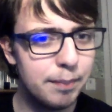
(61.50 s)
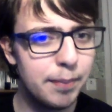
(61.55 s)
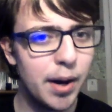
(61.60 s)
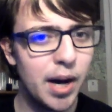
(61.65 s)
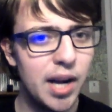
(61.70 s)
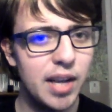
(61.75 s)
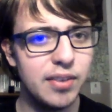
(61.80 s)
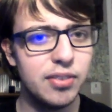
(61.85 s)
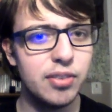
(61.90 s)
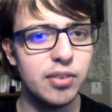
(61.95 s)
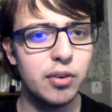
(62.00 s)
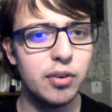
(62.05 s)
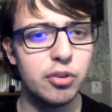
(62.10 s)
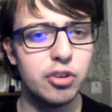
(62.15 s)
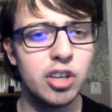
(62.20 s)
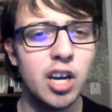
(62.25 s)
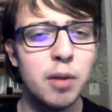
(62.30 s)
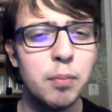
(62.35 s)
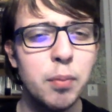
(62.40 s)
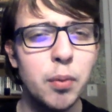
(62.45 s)
but
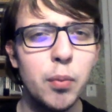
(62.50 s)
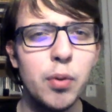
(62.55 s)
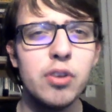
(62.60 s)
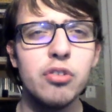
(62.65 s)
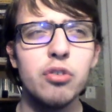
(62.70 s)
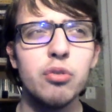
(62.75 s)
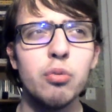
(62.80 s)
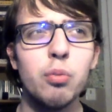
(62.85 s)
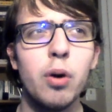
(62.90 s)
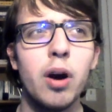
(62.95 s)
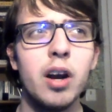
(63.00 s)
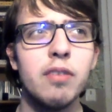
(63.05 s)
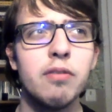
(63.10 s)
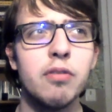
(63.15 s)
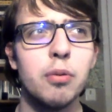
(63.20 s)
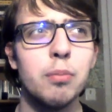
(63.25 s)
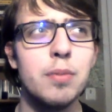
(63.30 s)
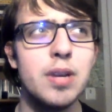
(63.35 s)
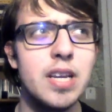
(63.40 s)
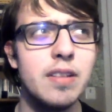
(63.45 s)
there's a couple reasons why,
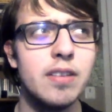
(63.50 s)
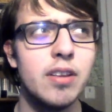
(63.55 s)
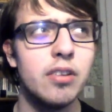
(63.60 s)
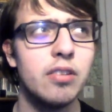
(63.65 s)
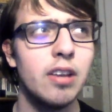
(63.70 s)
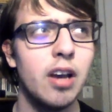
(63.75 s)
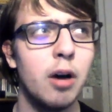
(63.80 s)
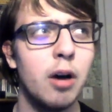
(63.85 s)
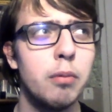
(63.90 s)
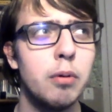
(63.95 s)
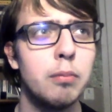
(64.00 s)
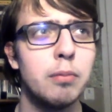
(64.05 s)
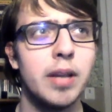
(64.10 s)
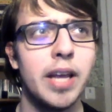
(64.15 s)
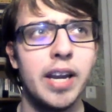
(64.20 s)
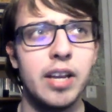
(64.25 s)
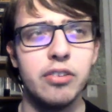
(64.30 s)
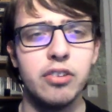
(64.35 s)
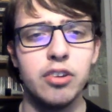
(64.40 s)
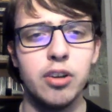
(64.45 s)
for me, this album
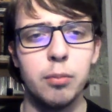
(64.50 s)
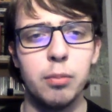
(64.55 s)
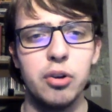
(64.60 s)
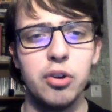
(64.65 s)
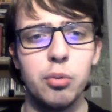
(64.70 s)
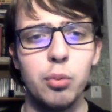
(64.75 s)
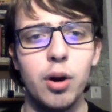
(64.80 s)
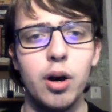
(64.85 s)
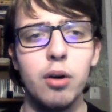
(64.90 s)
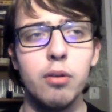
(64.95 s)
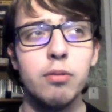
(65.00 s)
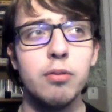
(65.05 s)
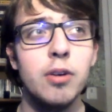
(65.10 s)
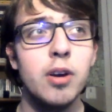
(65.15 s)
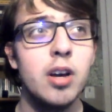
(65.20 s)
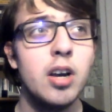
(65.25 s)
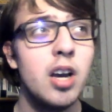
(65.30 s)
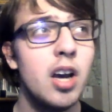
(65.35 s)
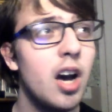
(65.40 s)
lands at number 12.